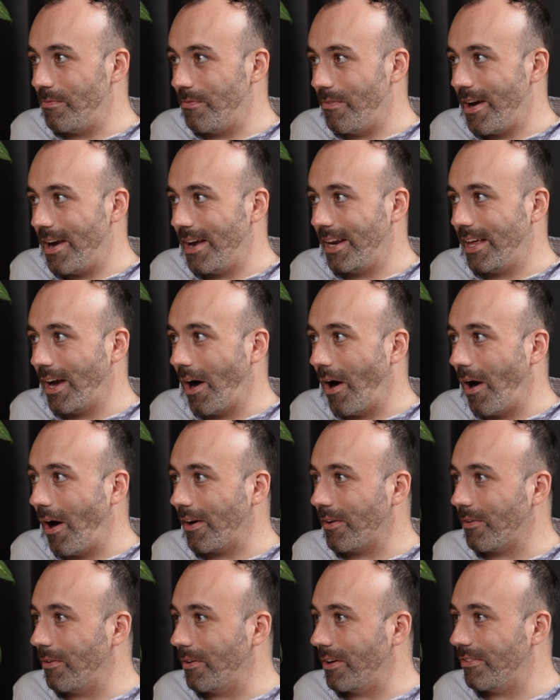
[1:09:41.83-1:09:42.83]
really high
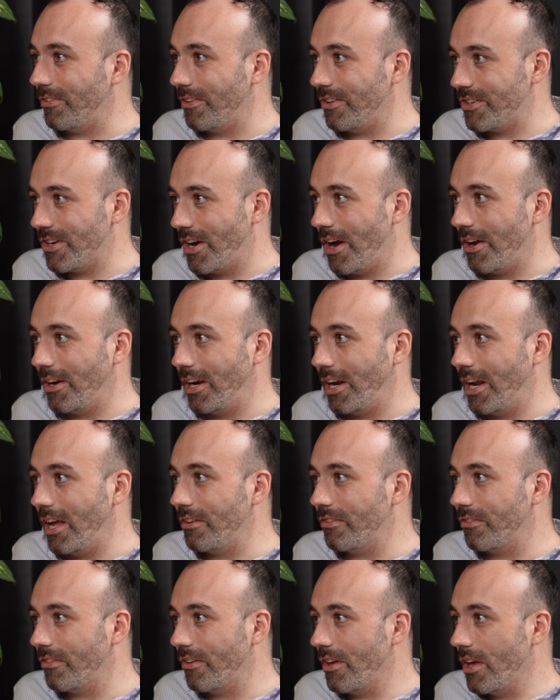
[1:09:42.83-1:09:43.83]
quality
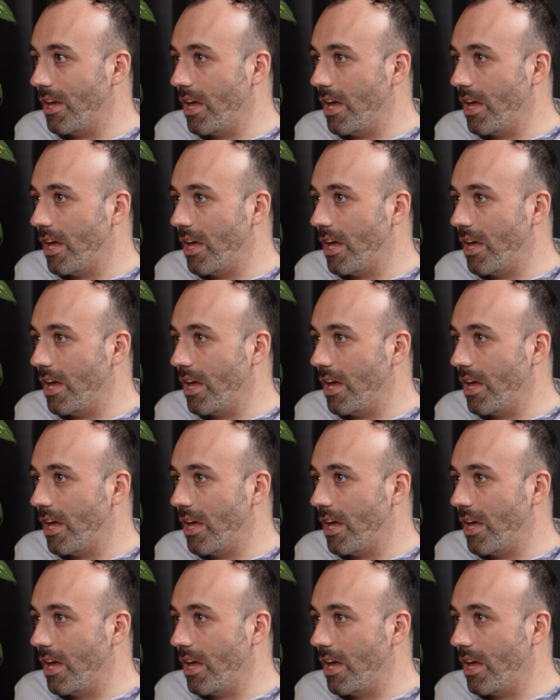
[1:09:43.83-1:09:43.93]
journalist